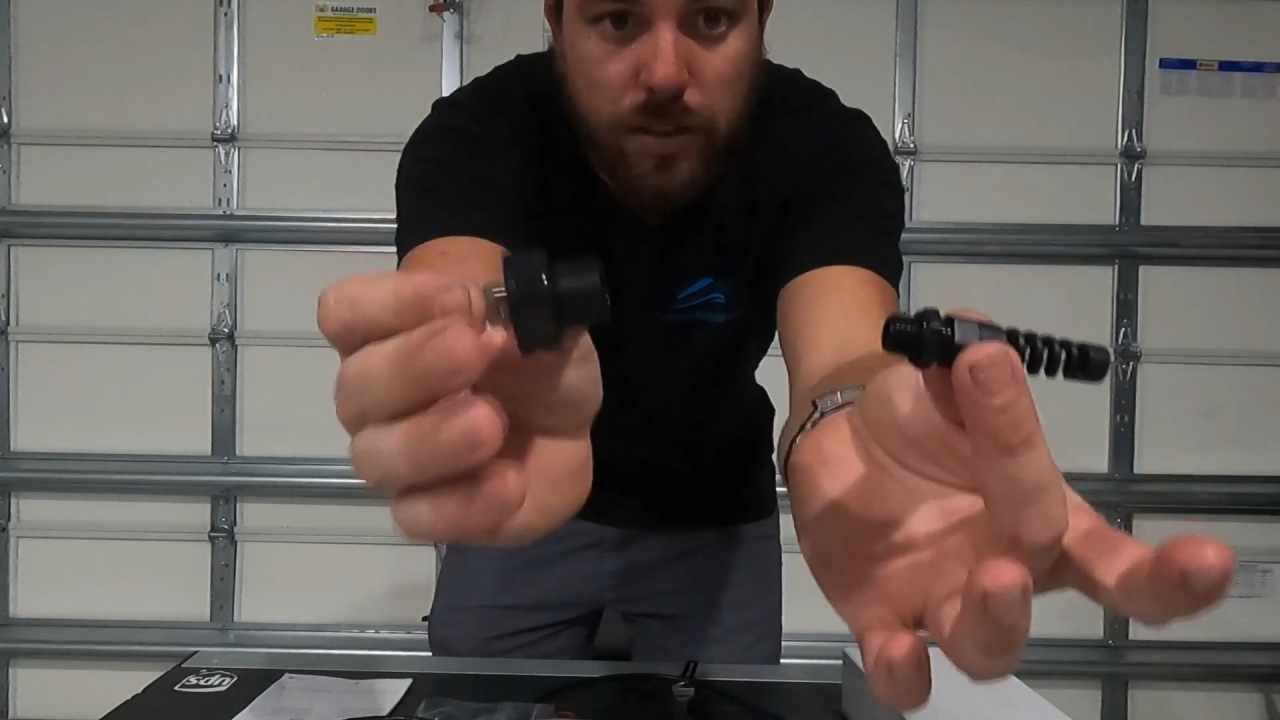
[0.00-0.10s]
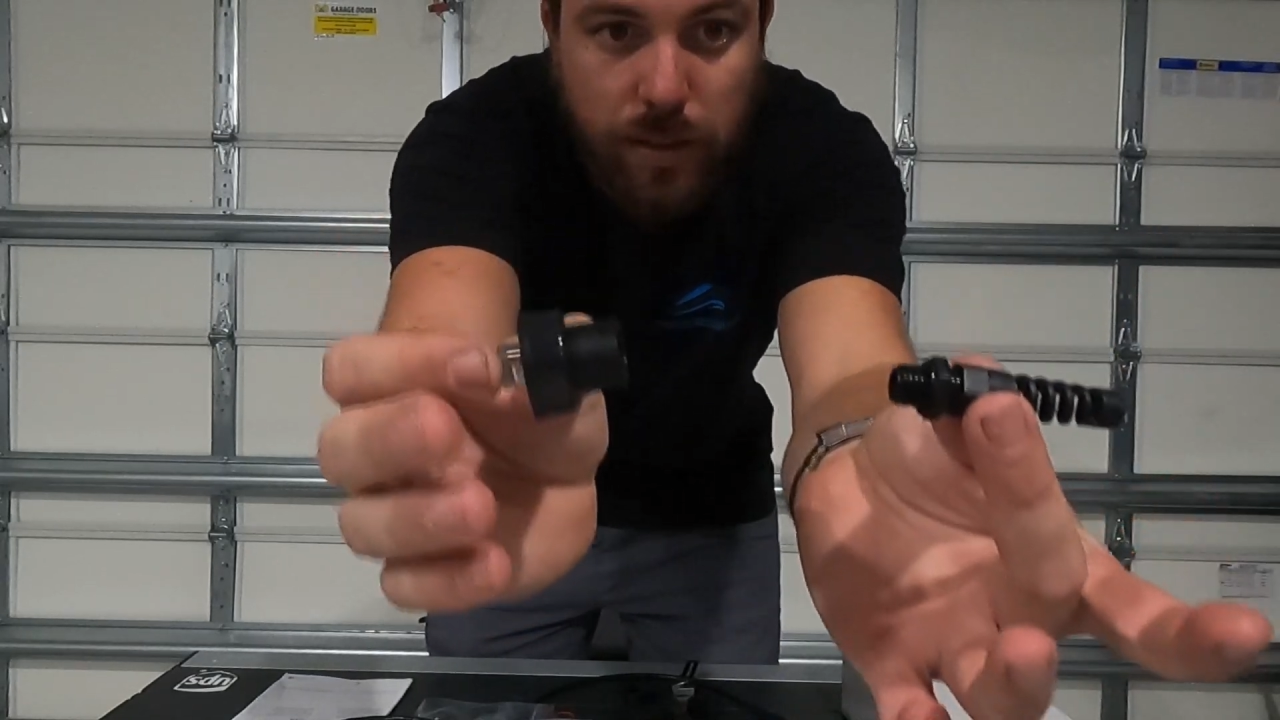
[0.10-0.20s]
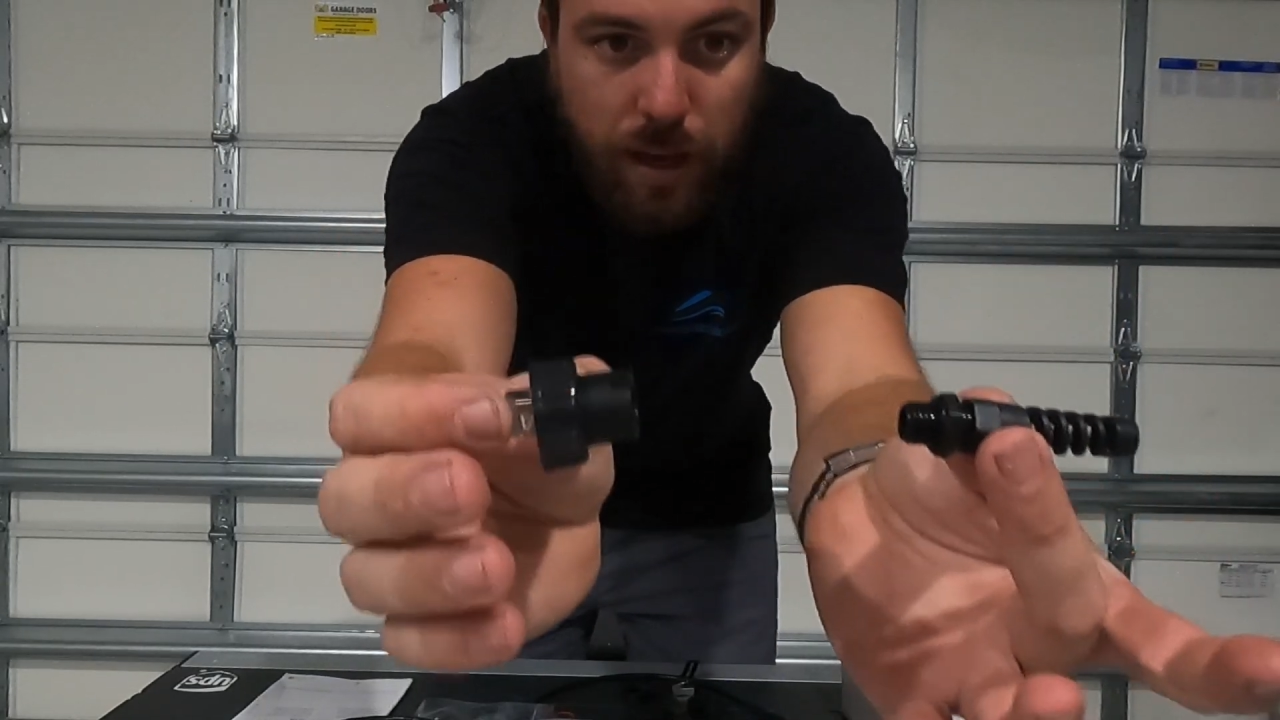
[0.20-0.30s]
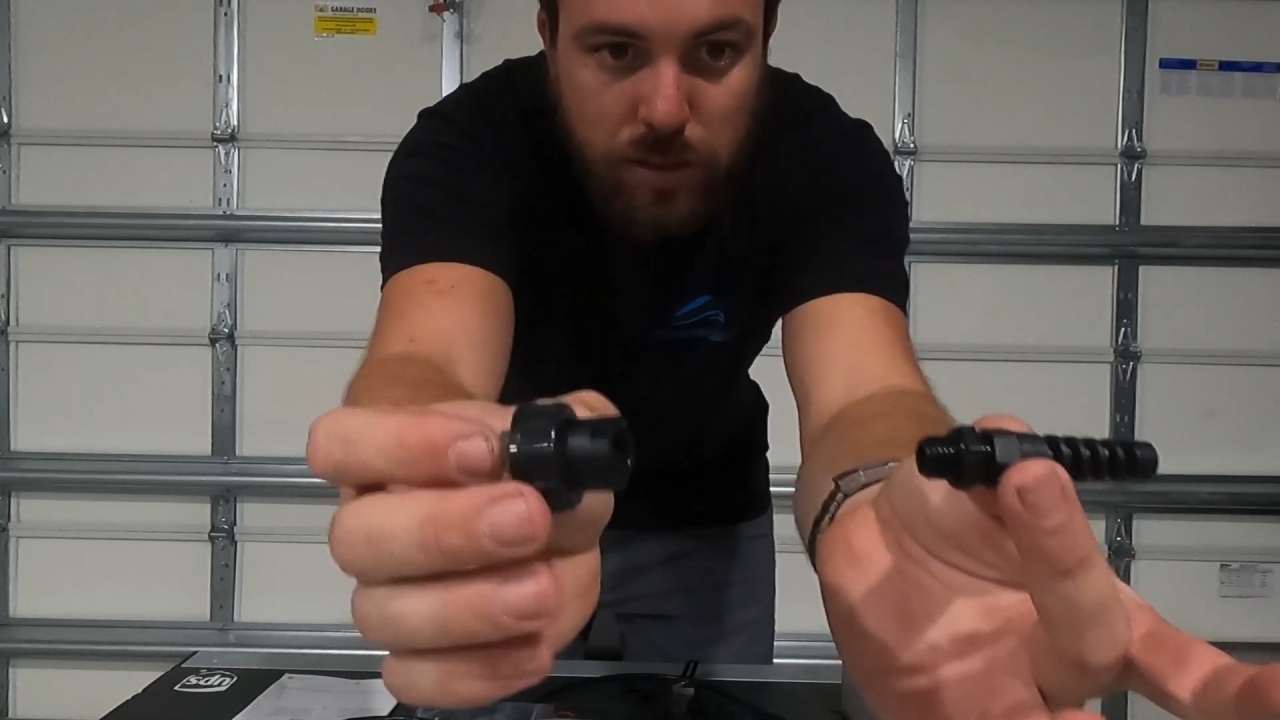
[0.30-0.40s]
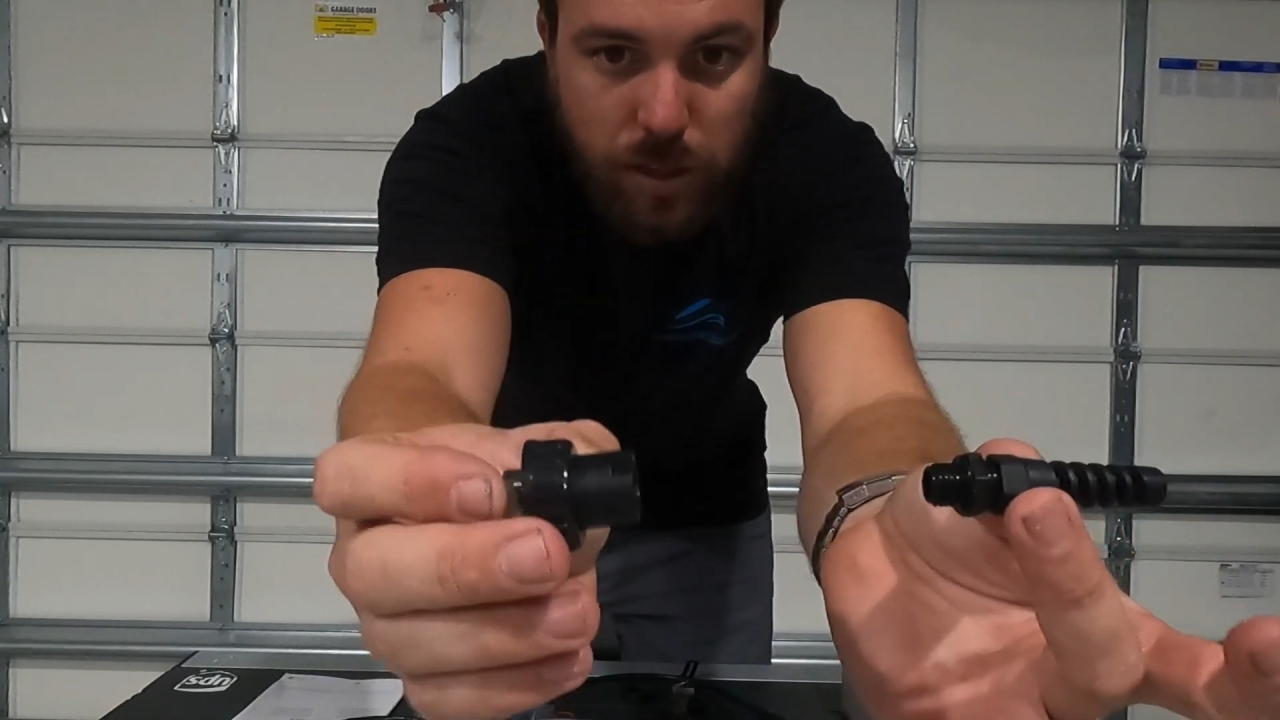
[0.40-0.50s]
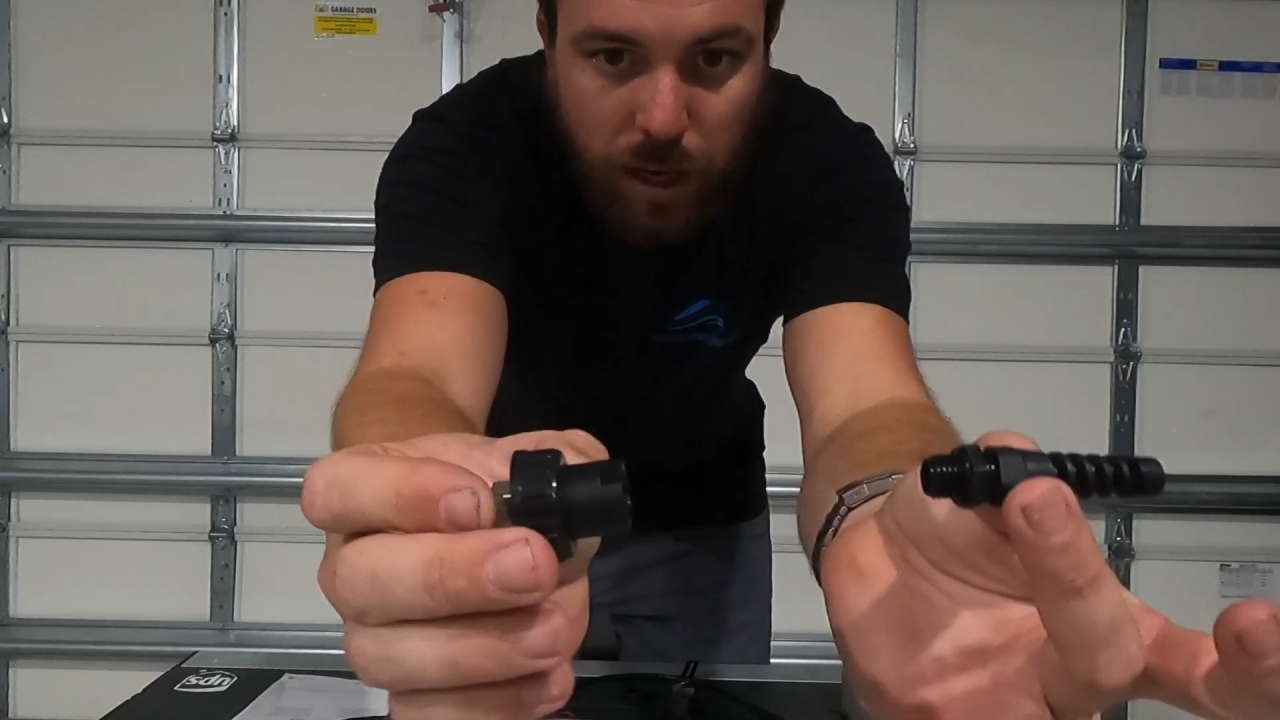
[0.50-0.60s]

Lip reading: this last